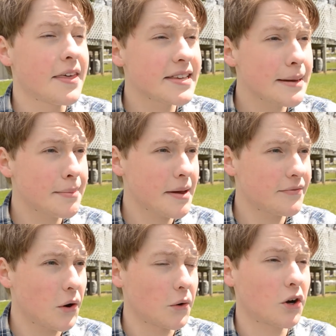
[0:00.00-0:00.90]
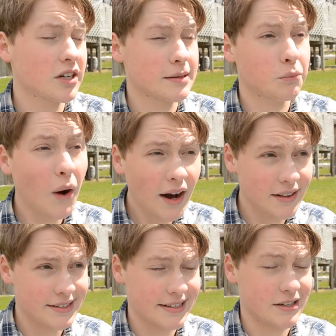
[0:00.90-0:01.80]
This app on my phone hooks up
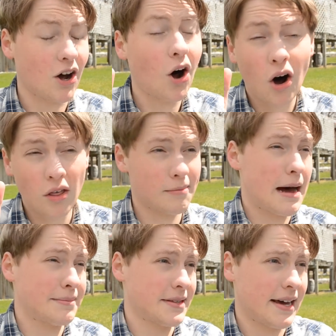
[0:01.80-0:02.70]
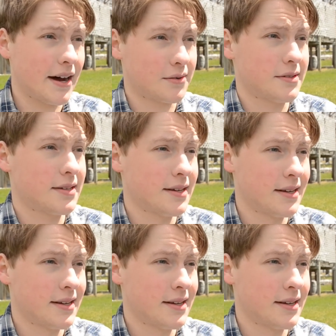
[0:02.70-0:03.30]
wirelessly to all the bombs in the house.